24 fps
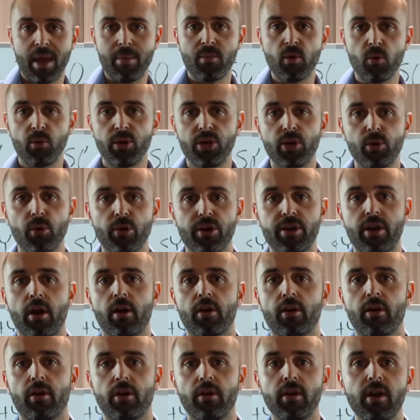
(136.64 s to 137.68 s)
Maybe when you were
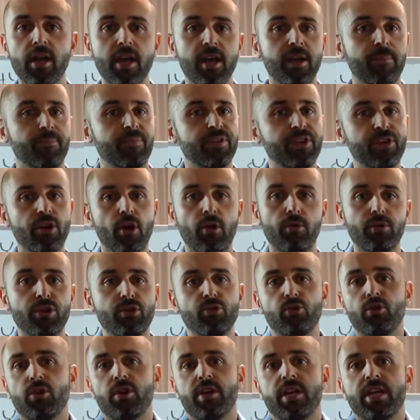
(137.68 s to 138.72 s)
younger, you know,
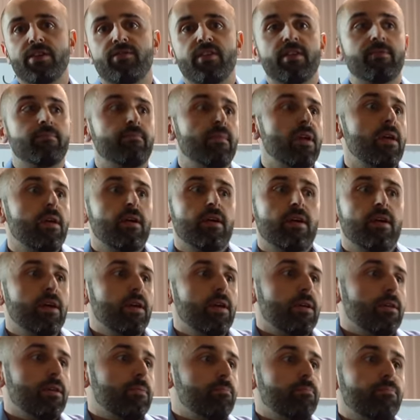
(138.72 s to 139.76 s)
you couldn't even
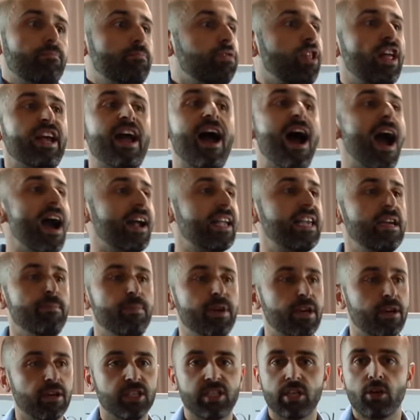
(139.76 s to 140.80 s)
play hockey
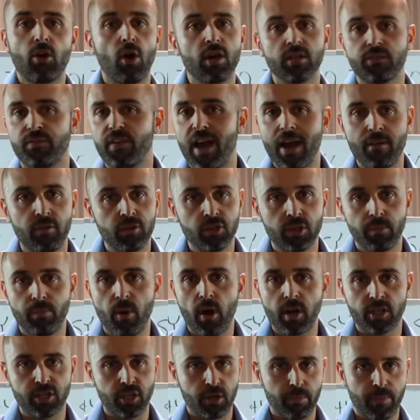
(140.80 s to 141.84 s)
because it cost $500
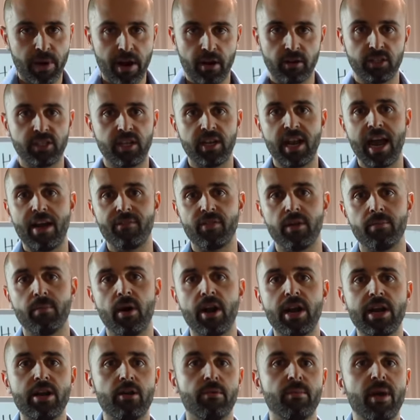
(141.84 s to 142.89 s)
and your parents didn't have the
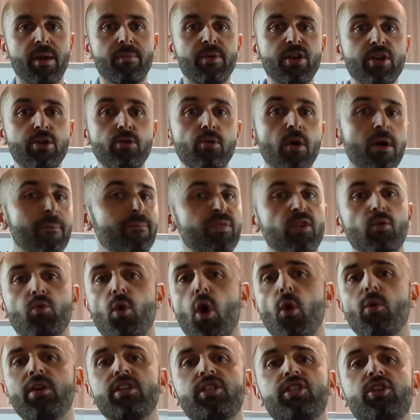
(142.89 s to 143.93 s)
money. Or maybe you were
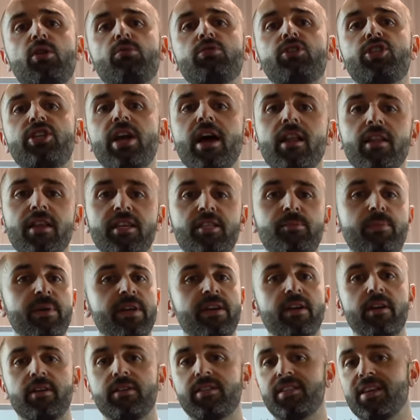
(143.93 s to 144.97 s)
always so jealous
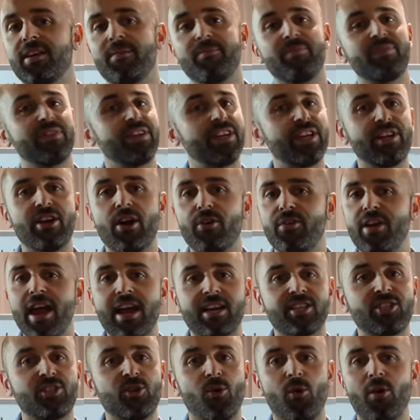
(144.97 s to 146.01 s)
because, you know,
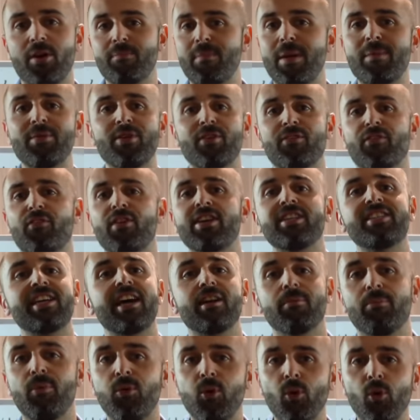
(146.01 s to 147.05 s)
next door, maybe your friends
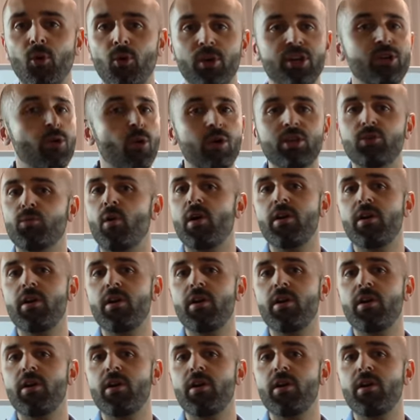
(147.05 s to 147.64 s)
had a pool and you always